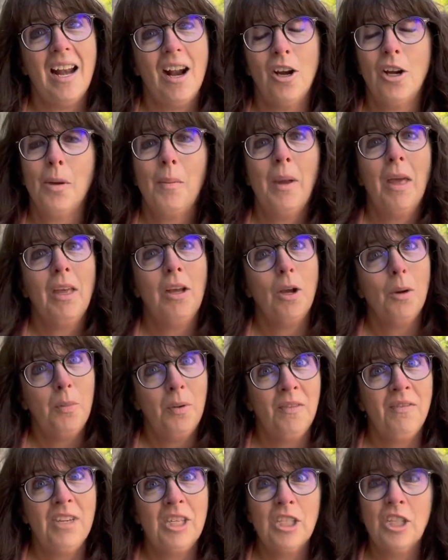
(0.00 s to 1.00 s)
Archipelago
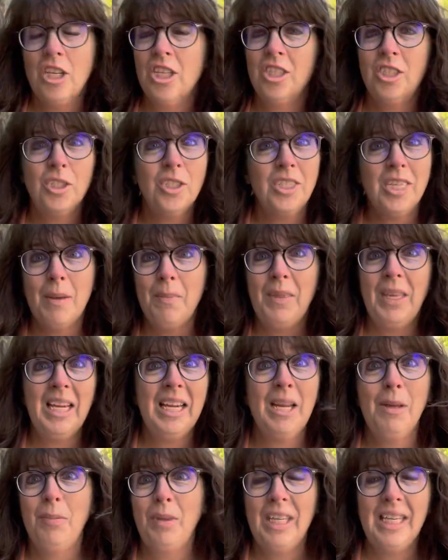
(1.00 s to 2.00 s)
Provisions or something
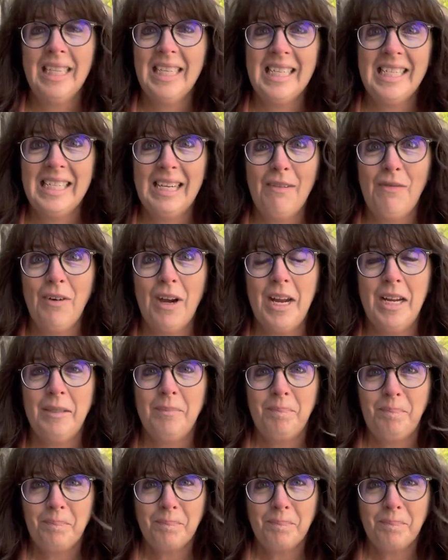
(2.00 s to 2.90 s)
completely different.